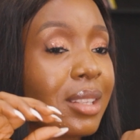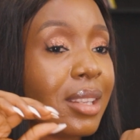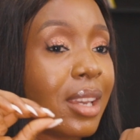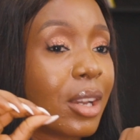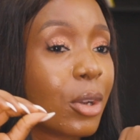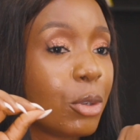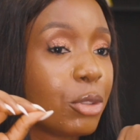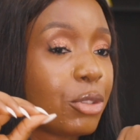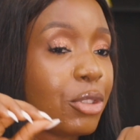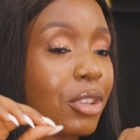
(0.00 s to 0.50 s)
There are
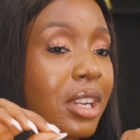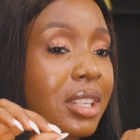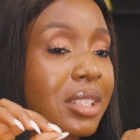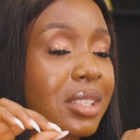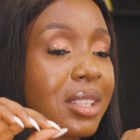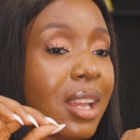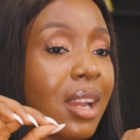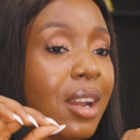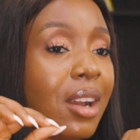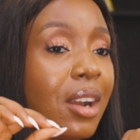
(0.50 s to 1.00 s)
contracts
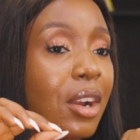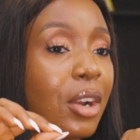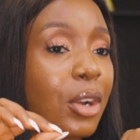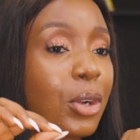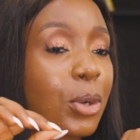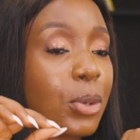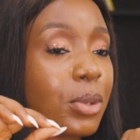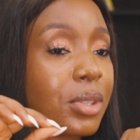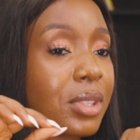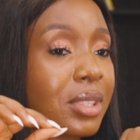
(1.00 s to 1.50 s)
that are
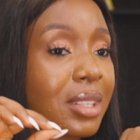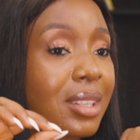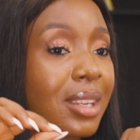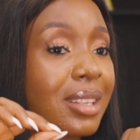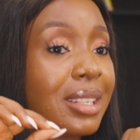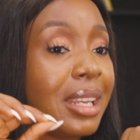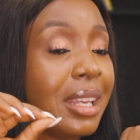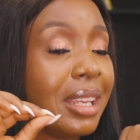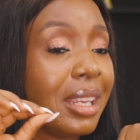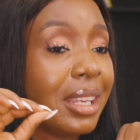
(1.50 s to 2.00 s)

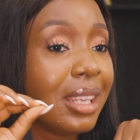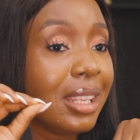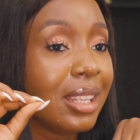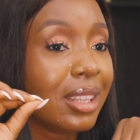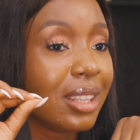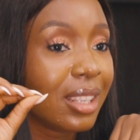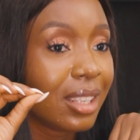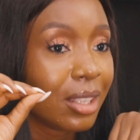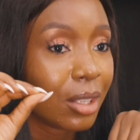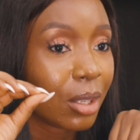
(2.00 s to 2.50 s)
considered
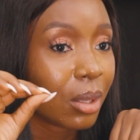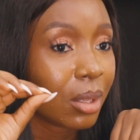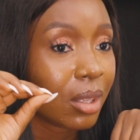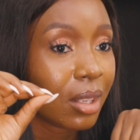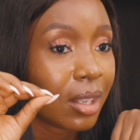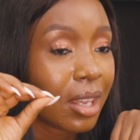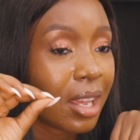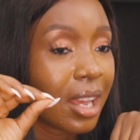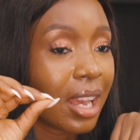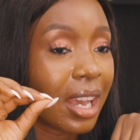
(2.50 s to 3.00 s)
illegal,
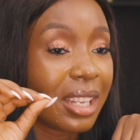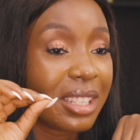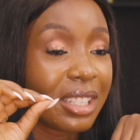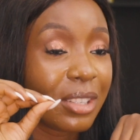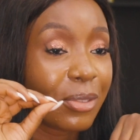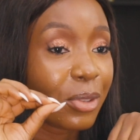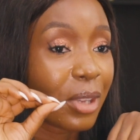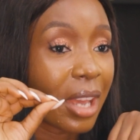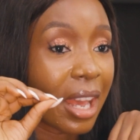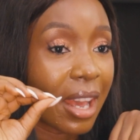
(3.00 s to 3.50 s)
and
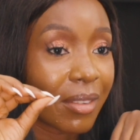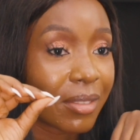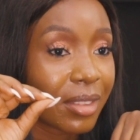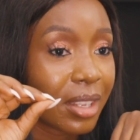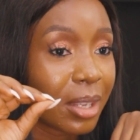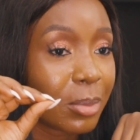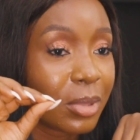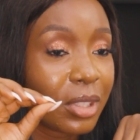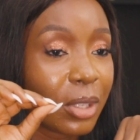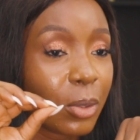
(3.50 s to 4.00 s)
if you have
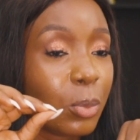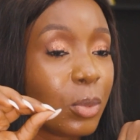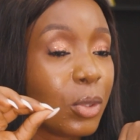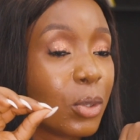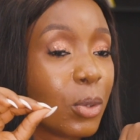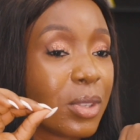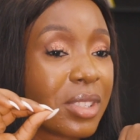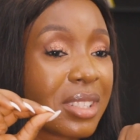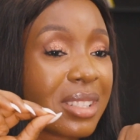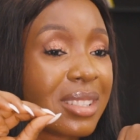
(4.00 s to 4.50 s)
them, they will be
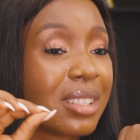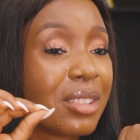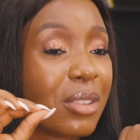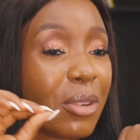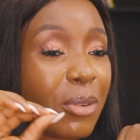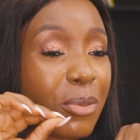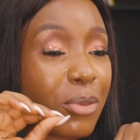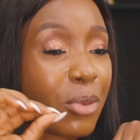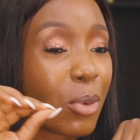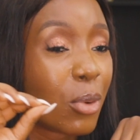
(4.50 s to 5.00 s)
considered
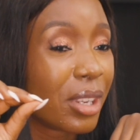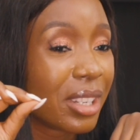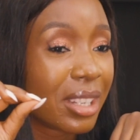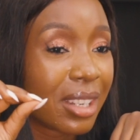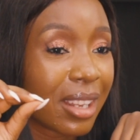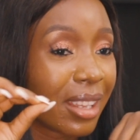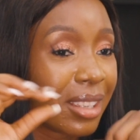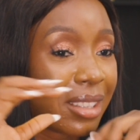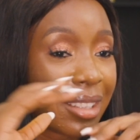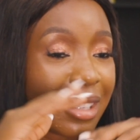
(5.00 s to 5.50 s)
void,
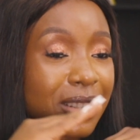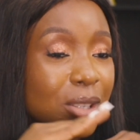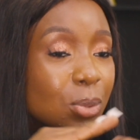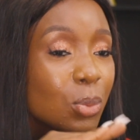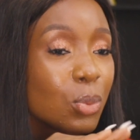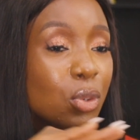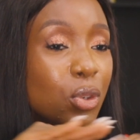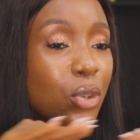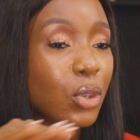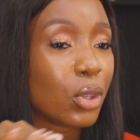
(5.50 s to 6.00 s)
like it
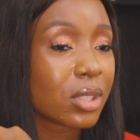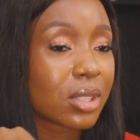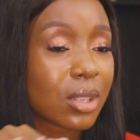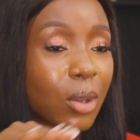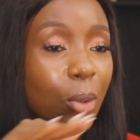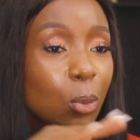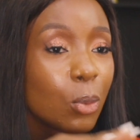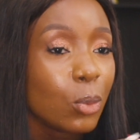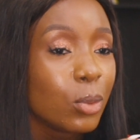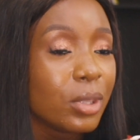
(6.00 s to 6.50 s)
would not
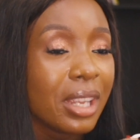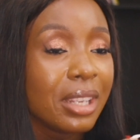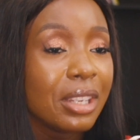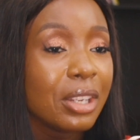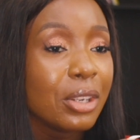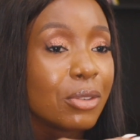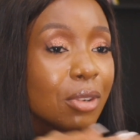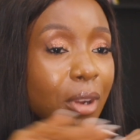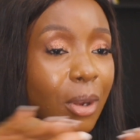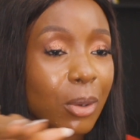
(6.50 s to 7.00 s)
hold any
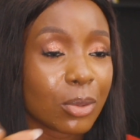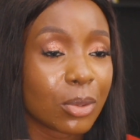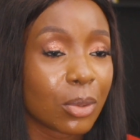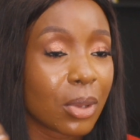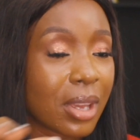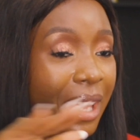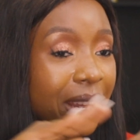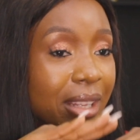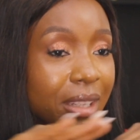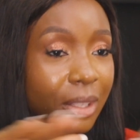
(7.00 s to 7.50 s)
ground
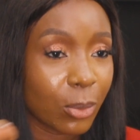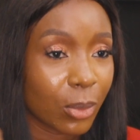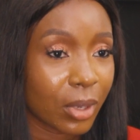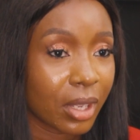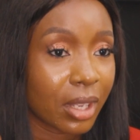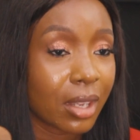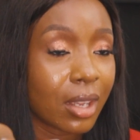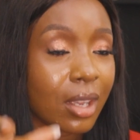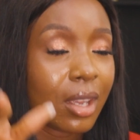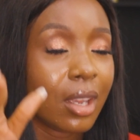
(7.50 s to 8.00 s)

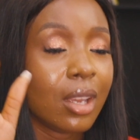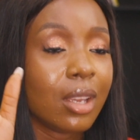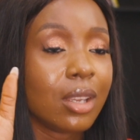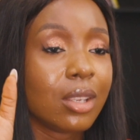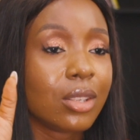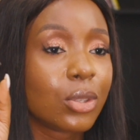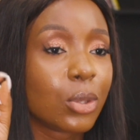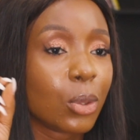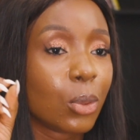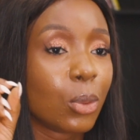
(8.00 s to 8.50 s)
anywhere.
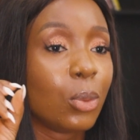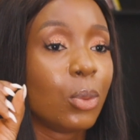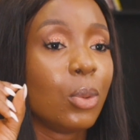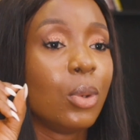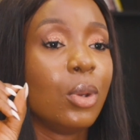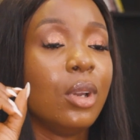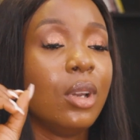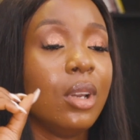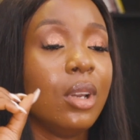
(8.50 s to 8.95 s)
So